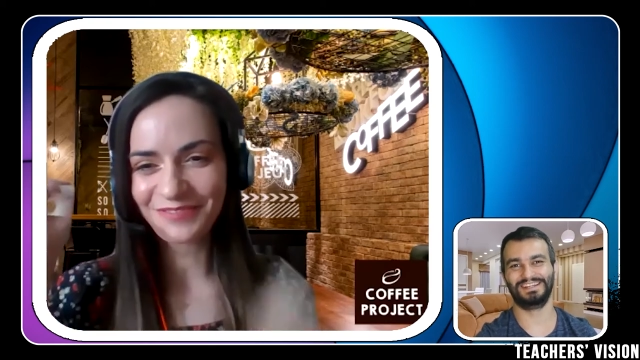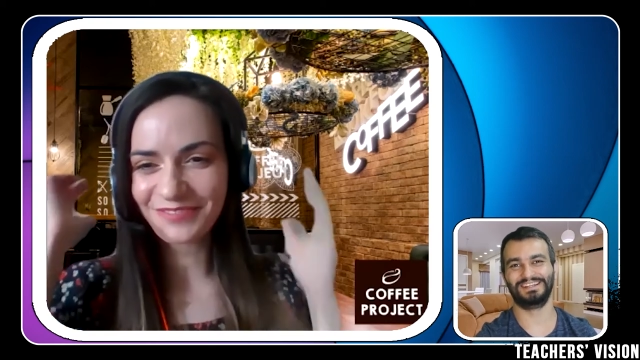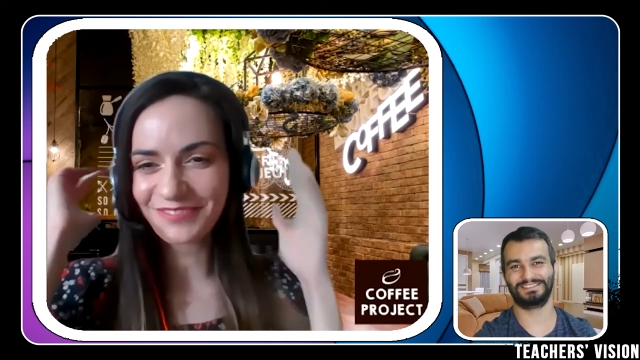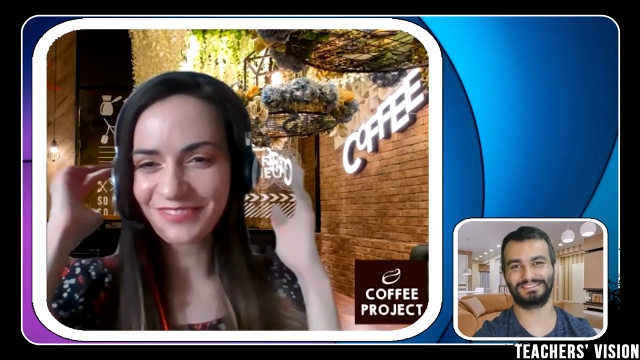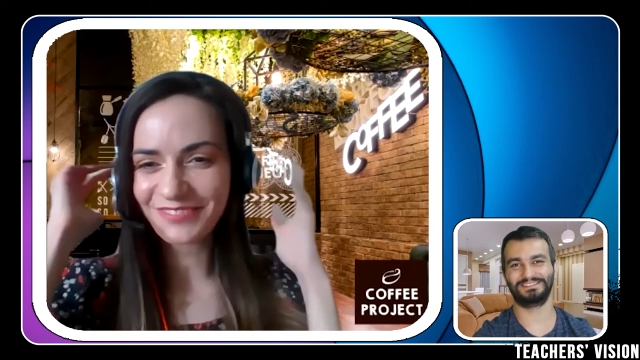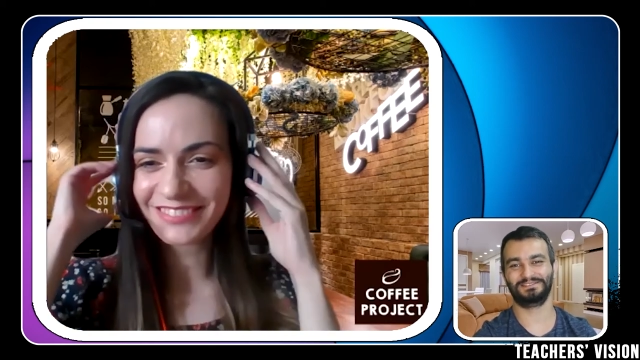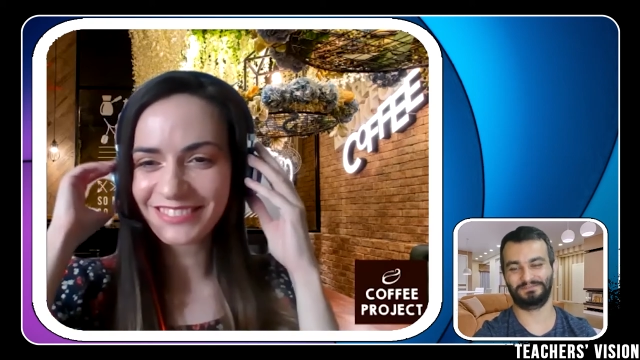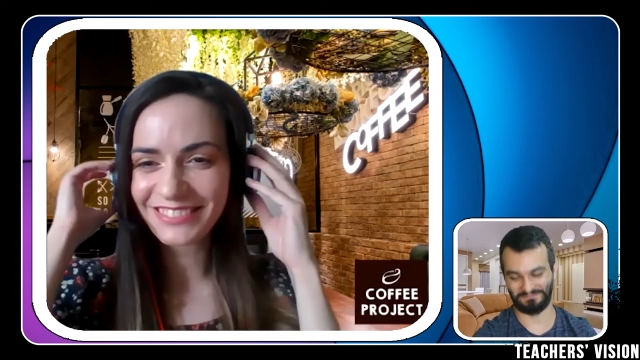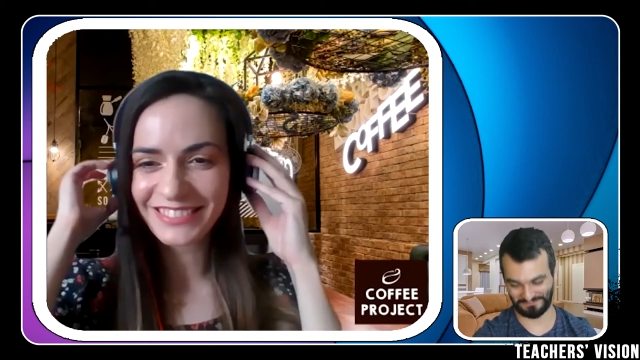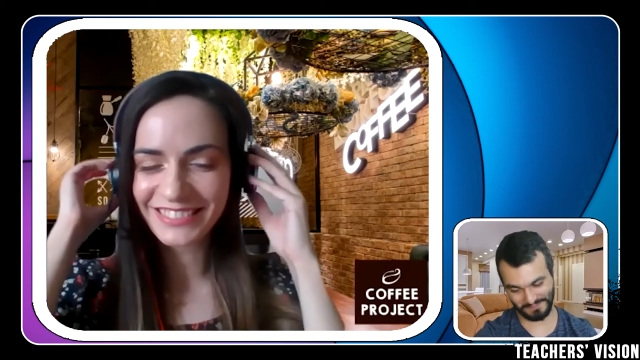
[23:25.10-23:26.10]
Speaker 1: I
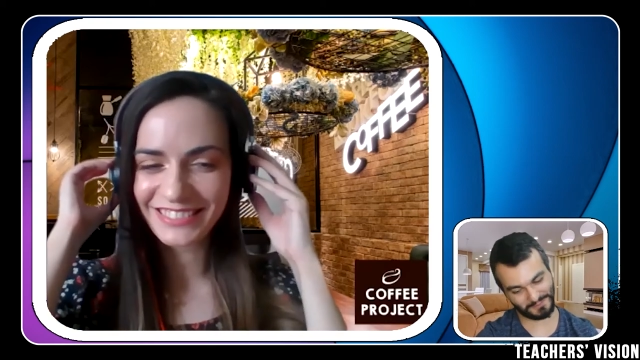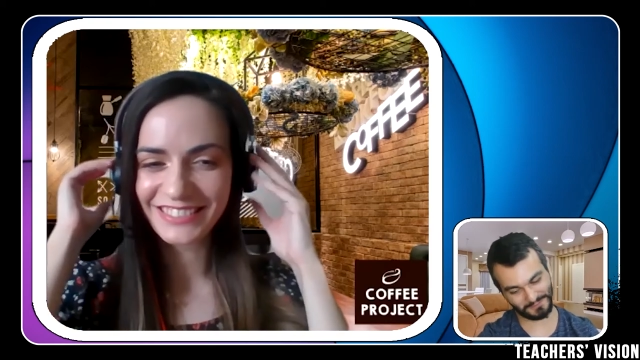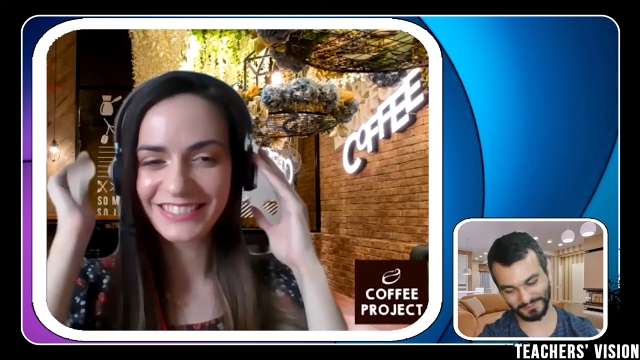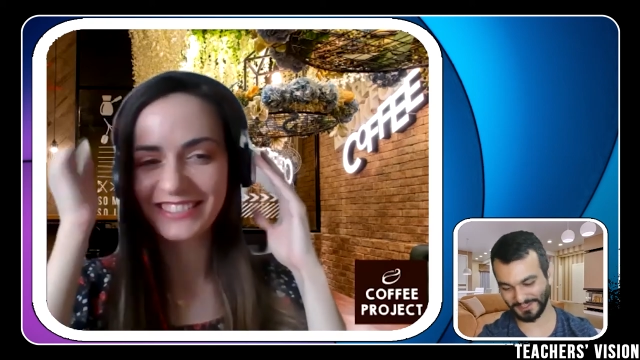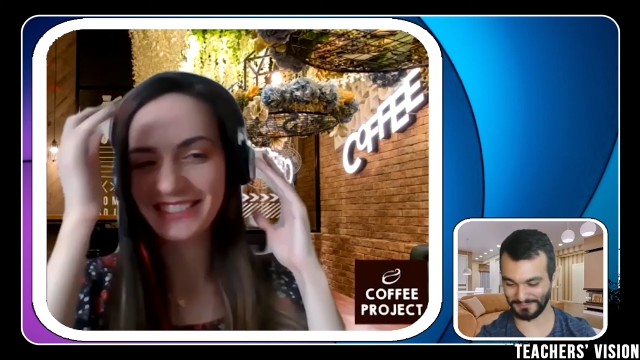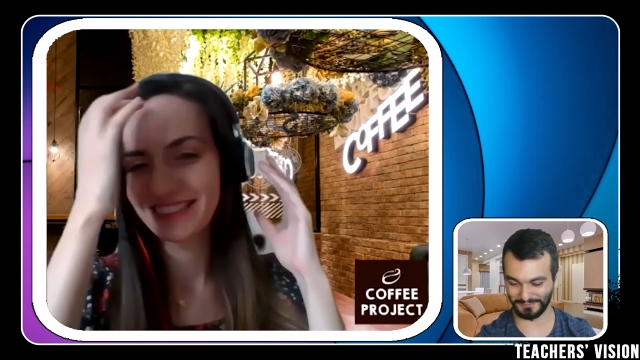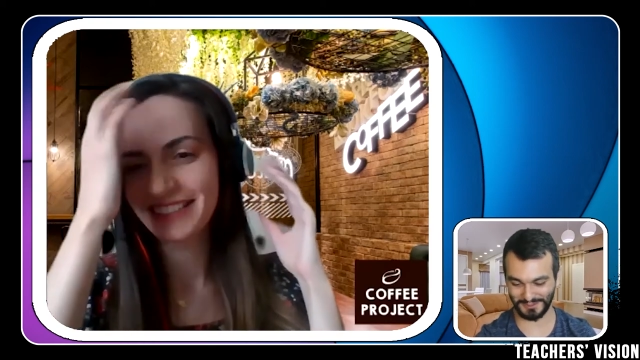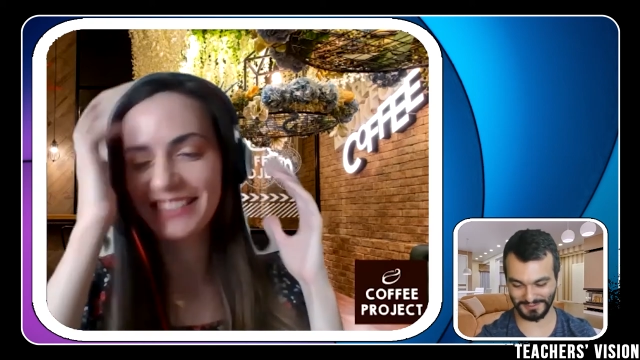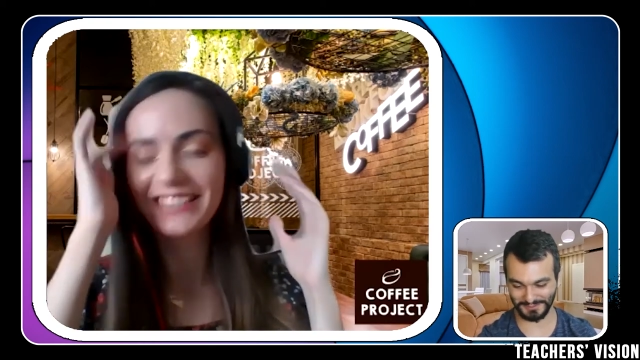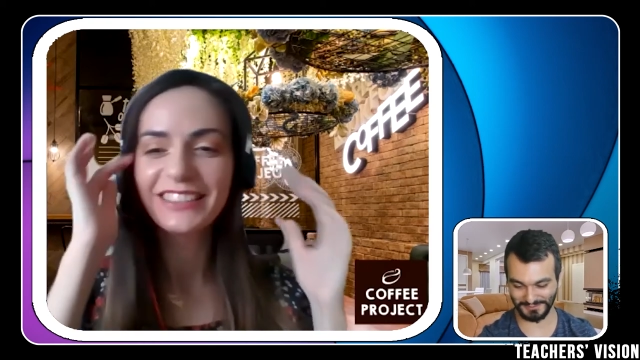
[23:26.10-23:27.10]
see. Okay,
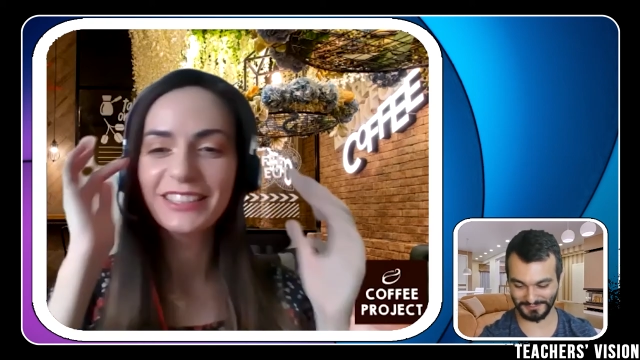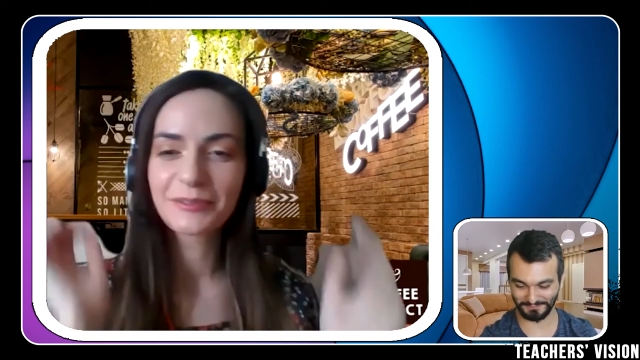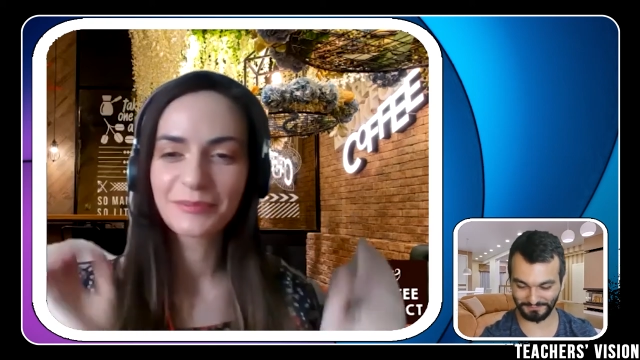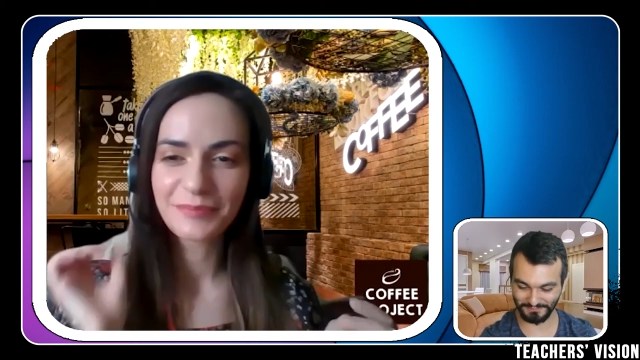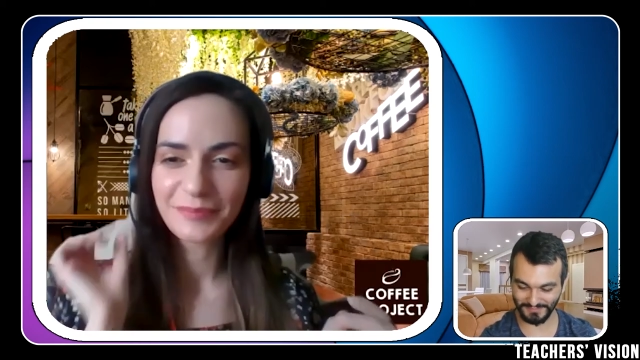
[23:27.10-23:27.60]
possible.